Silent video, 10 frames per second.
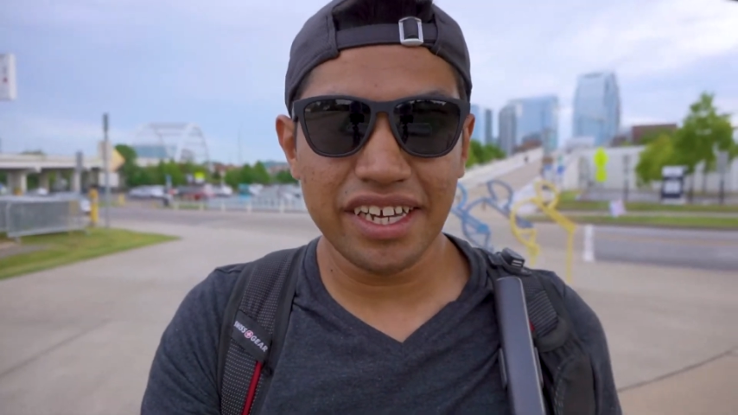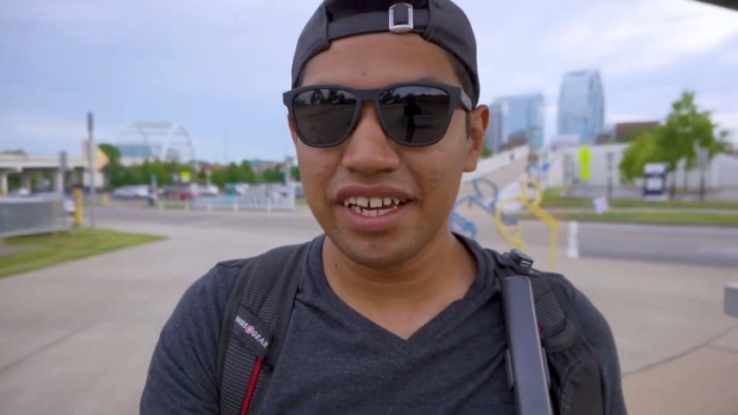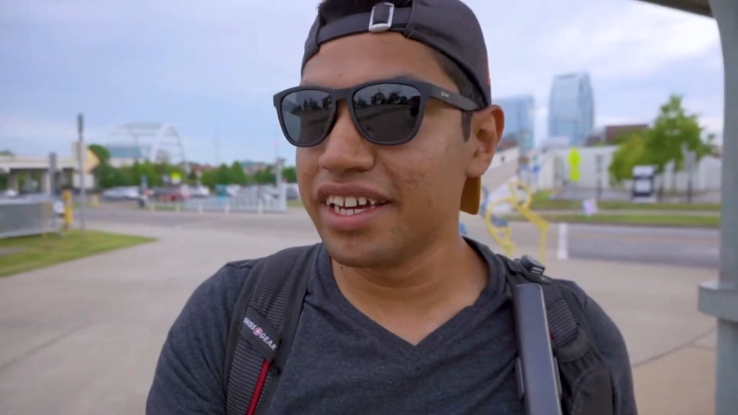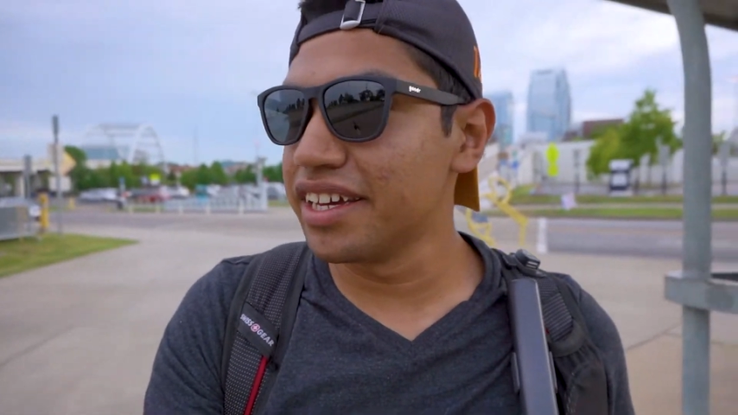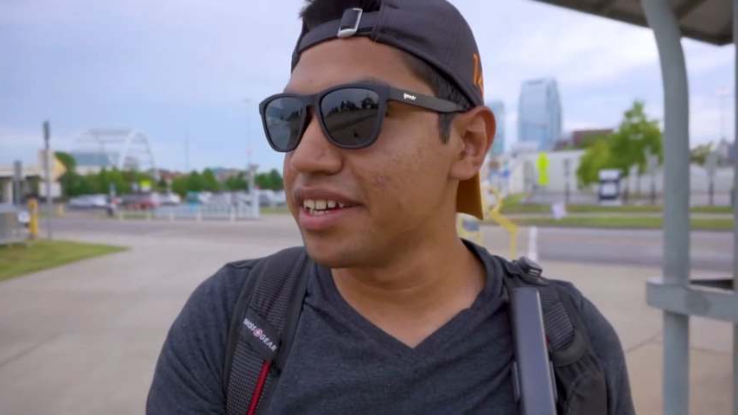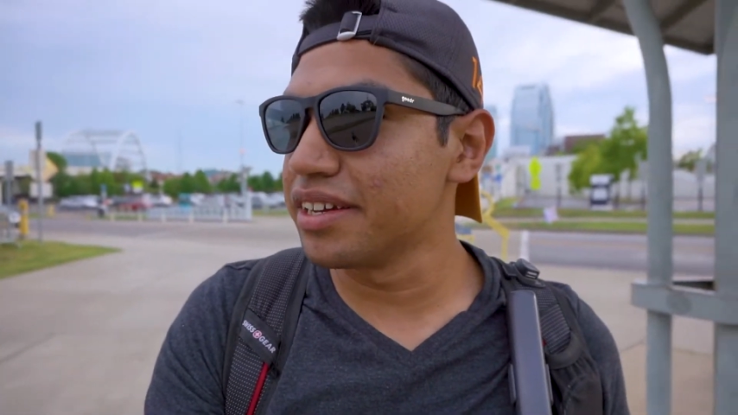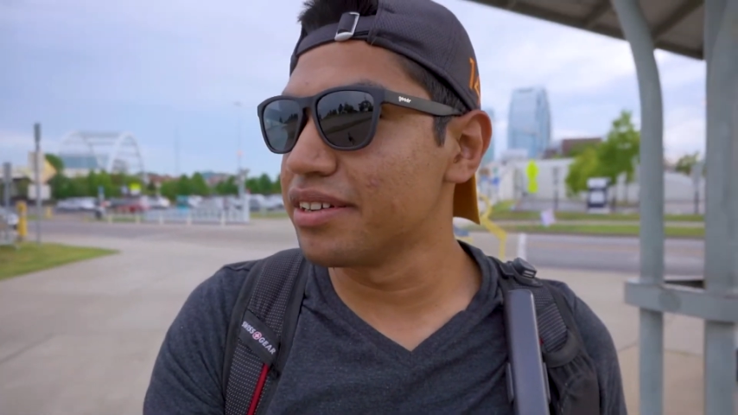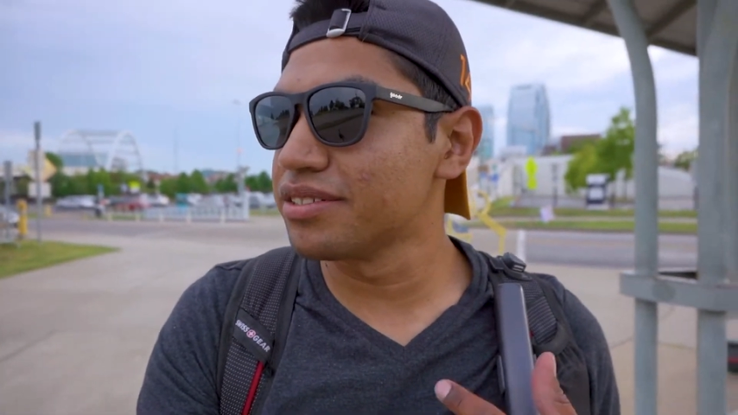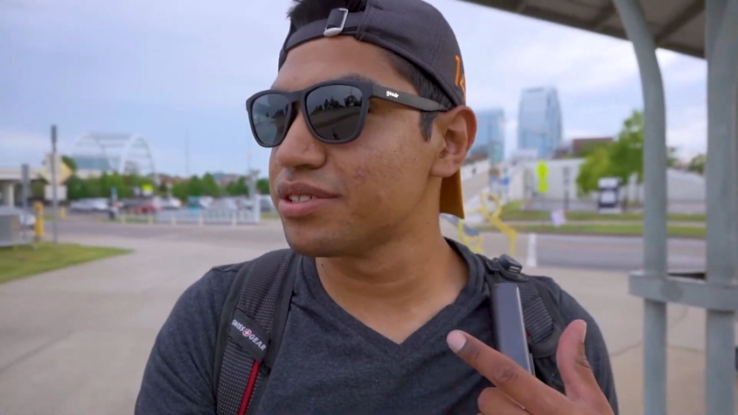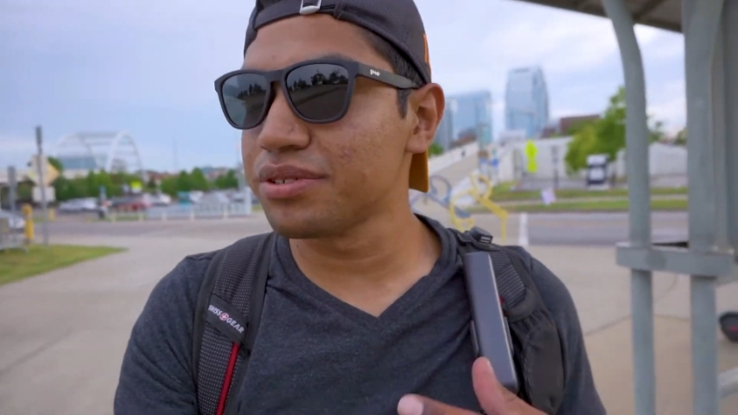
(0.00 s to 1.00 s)
a
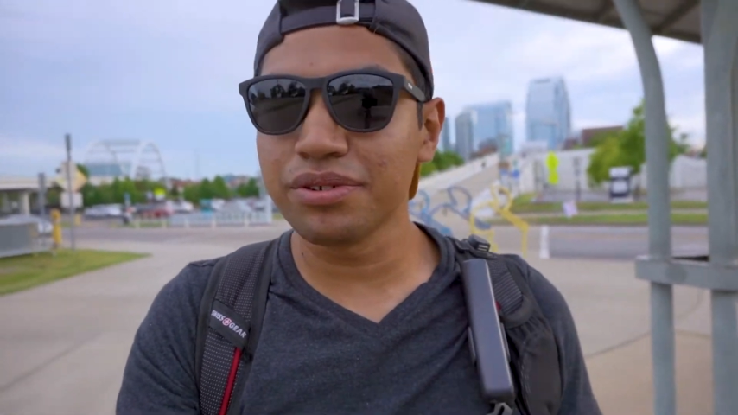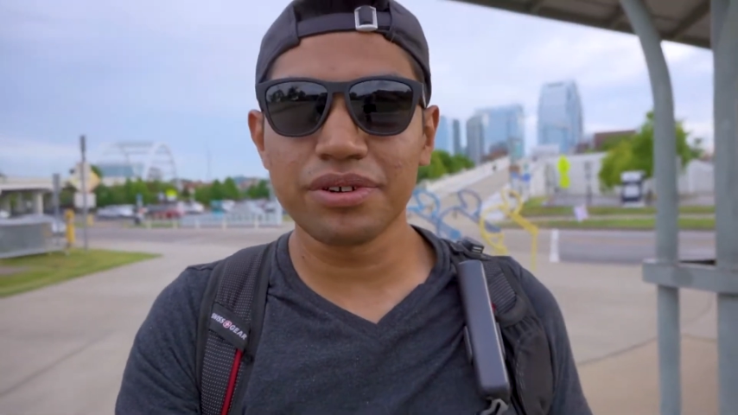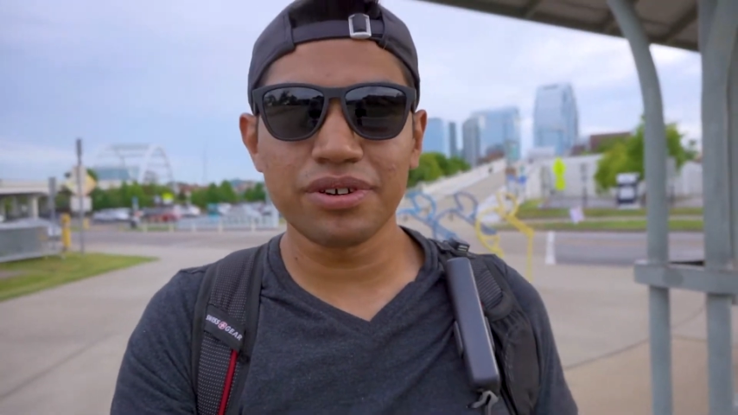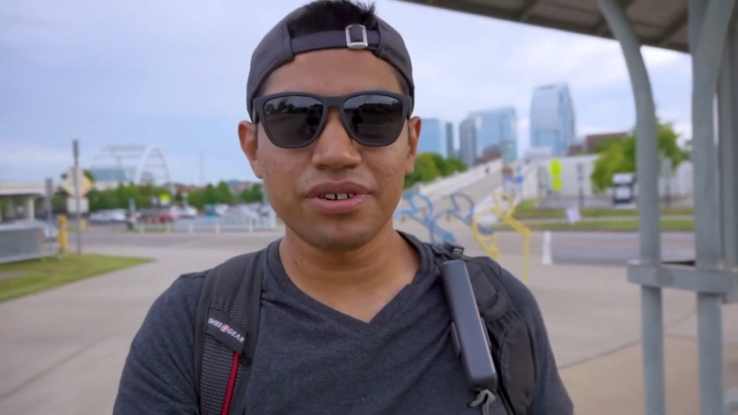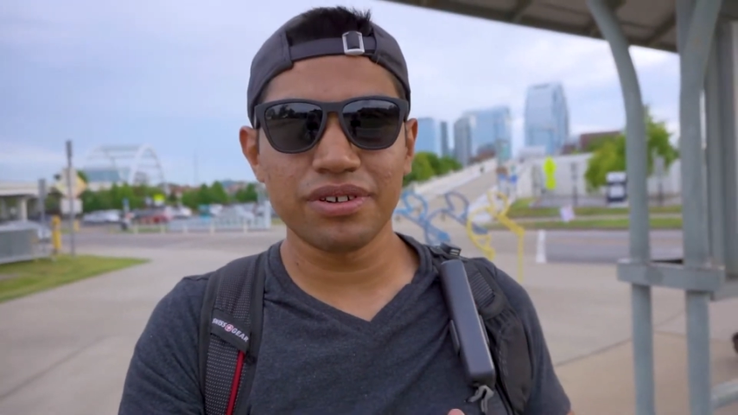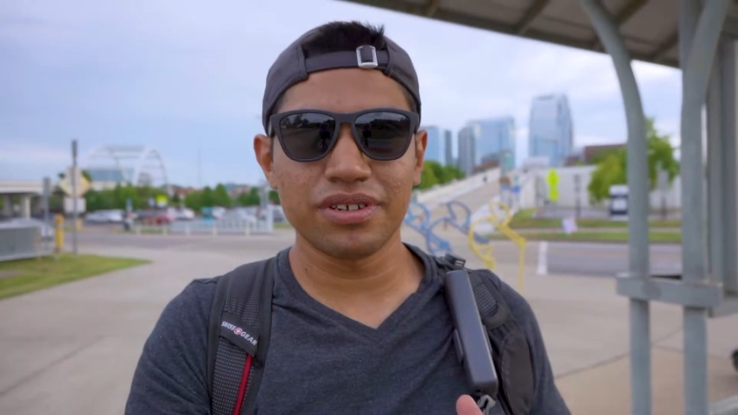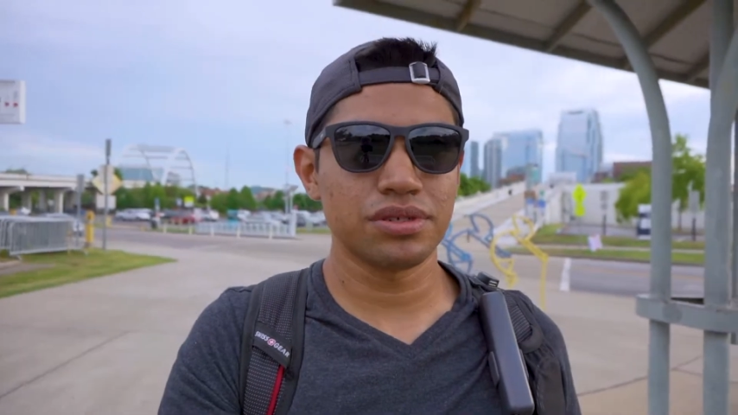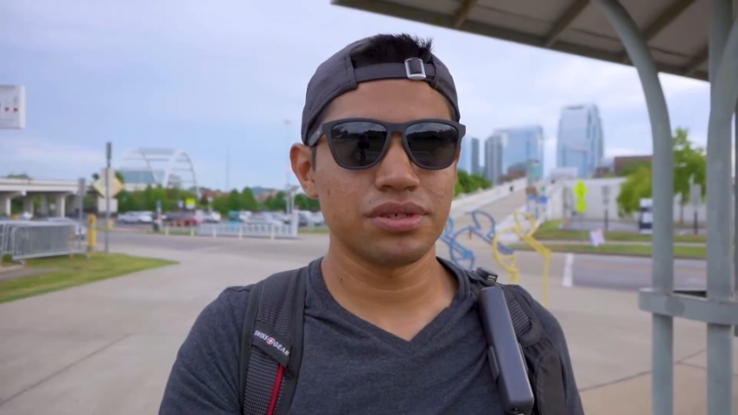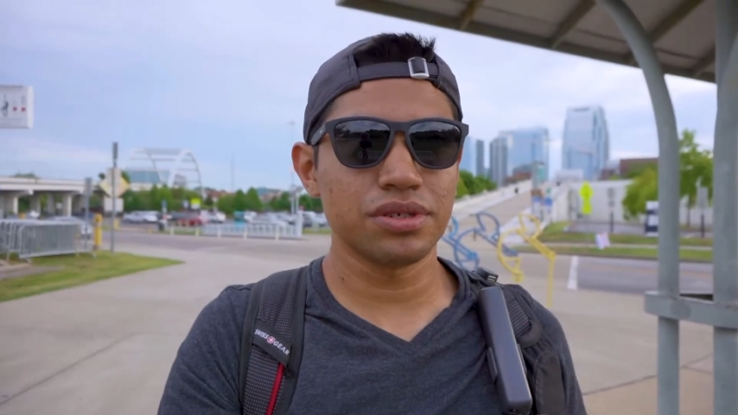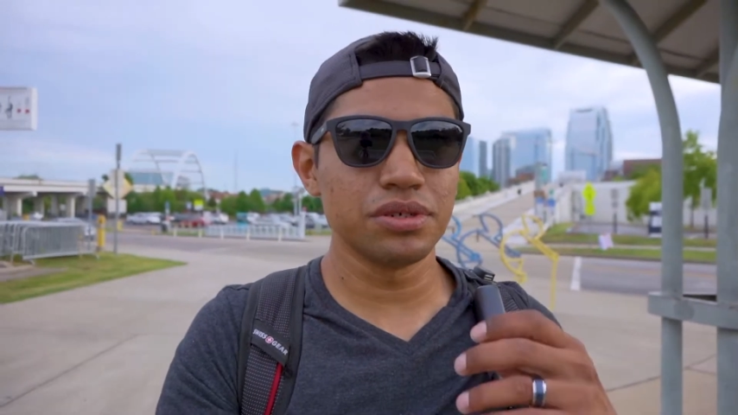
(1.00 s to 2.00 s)
scooter
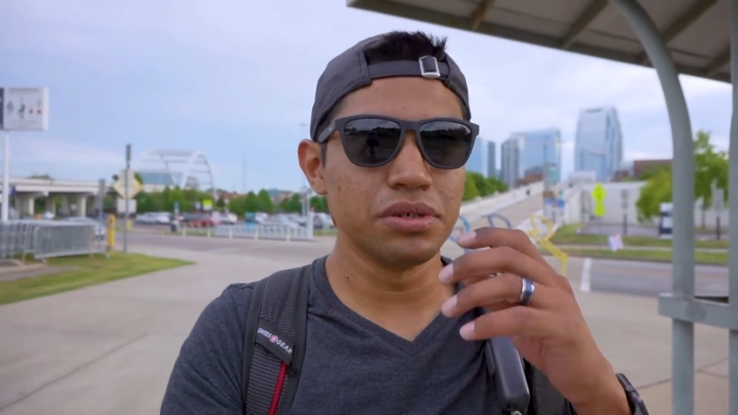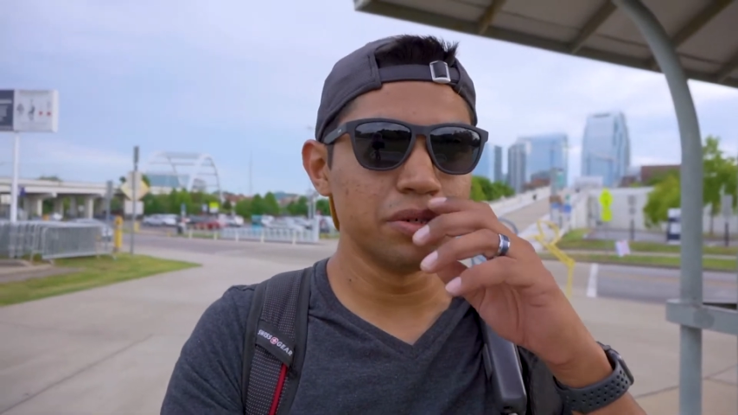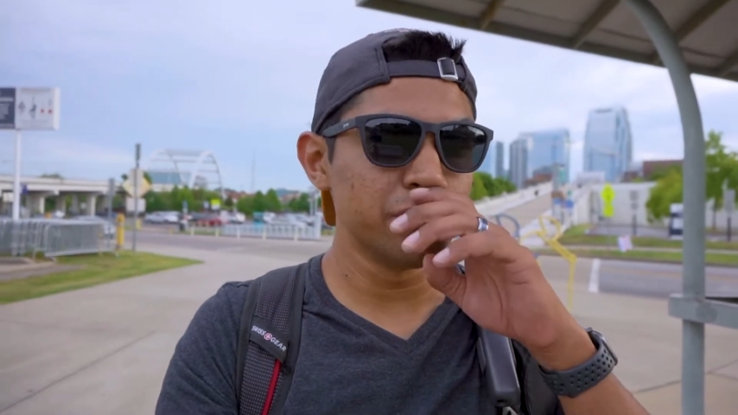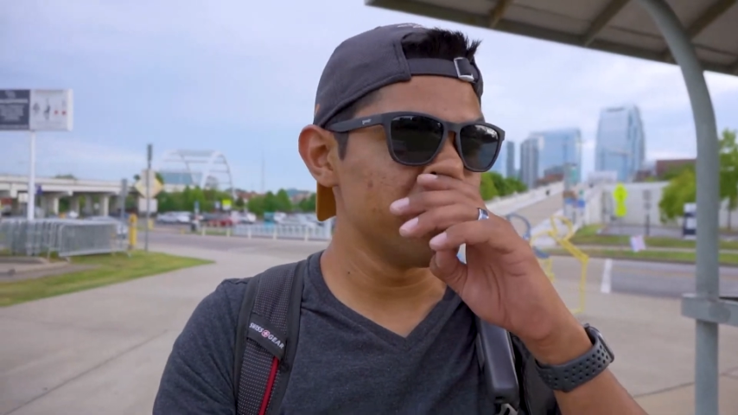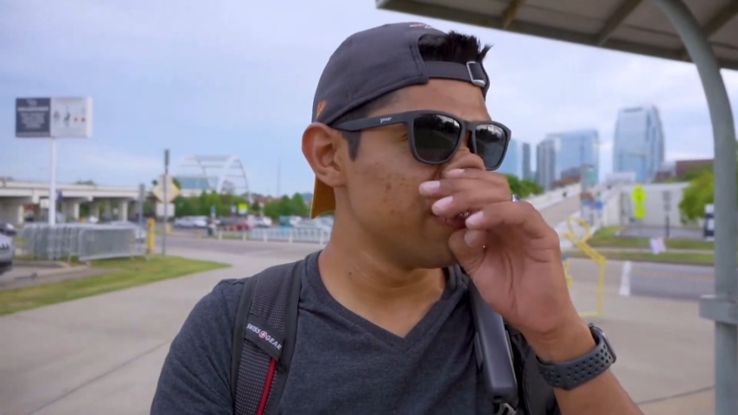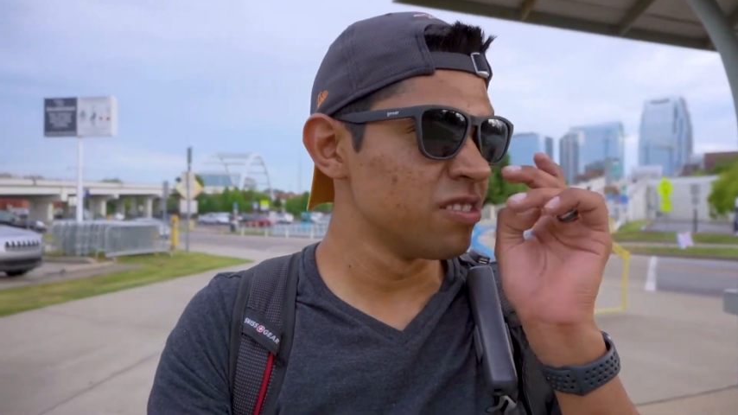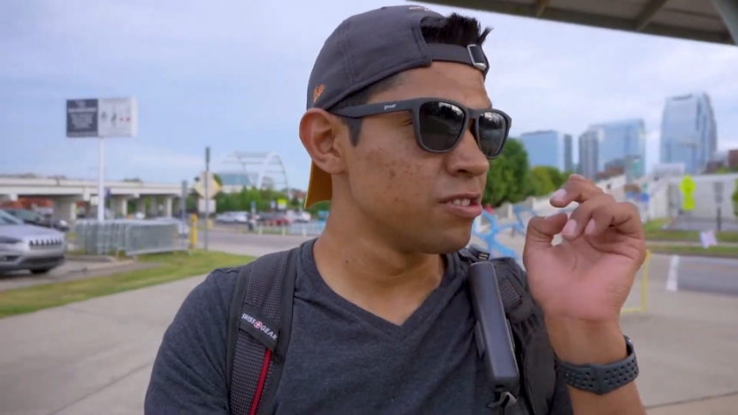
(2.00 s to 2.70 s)
to...